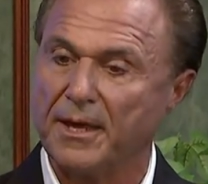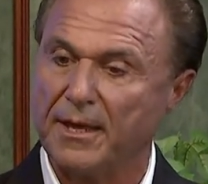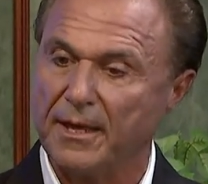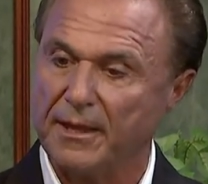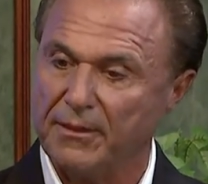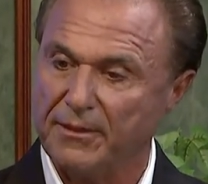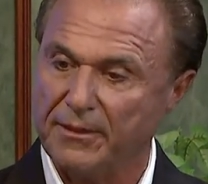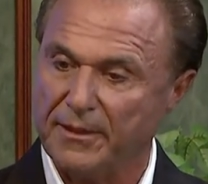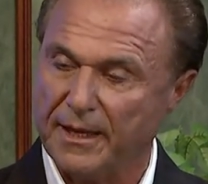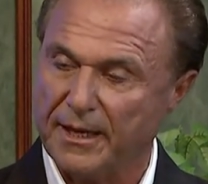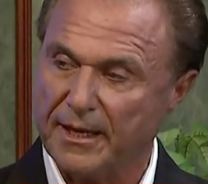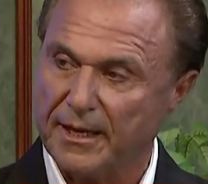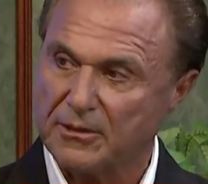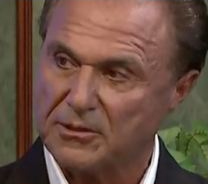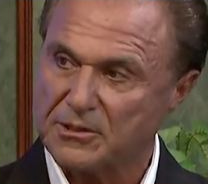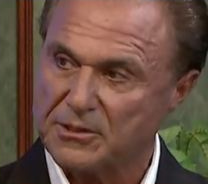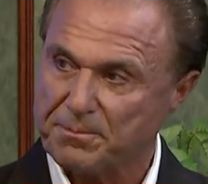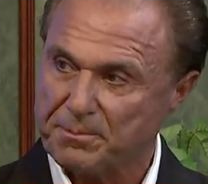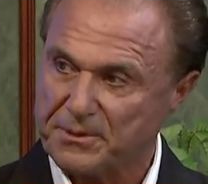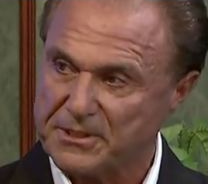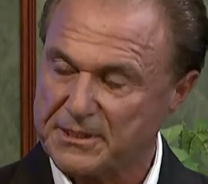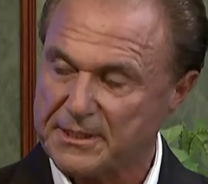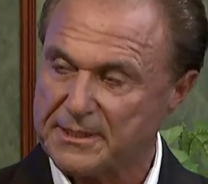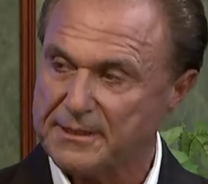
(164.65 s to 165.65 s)
They are
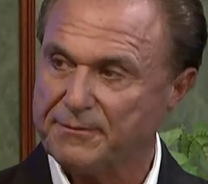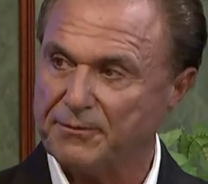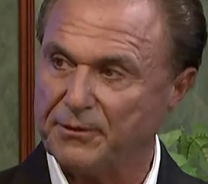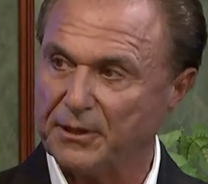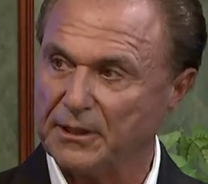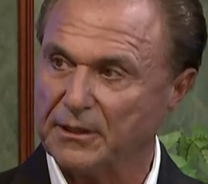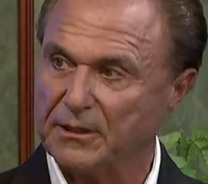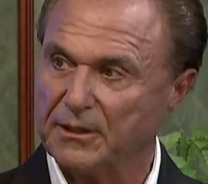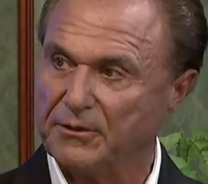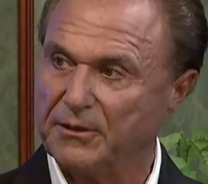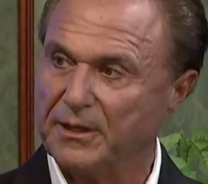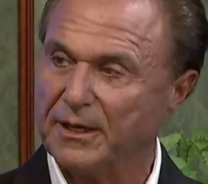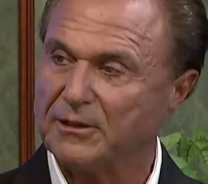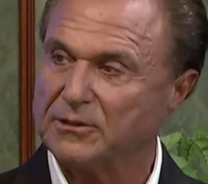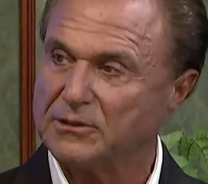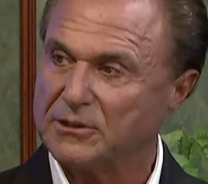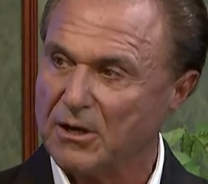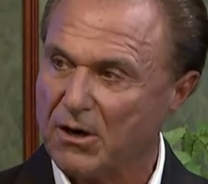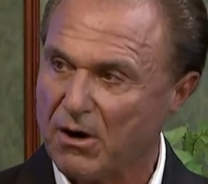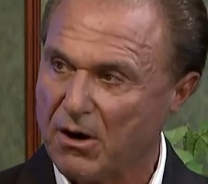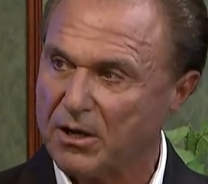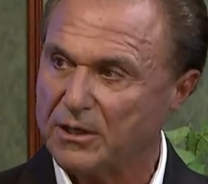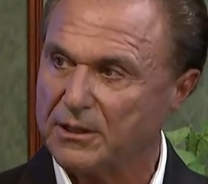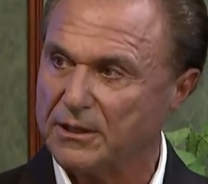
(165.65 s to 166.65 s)
specific. They are now
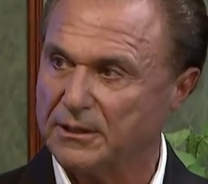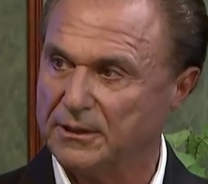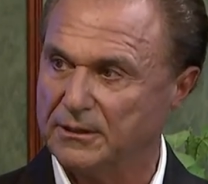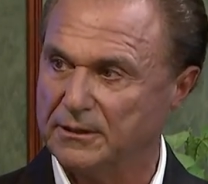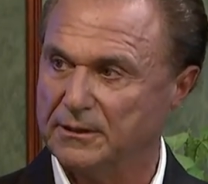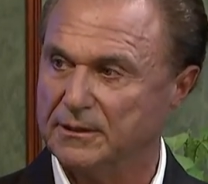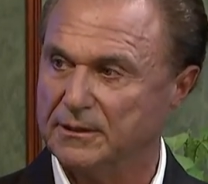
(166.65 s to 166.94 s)
targeted.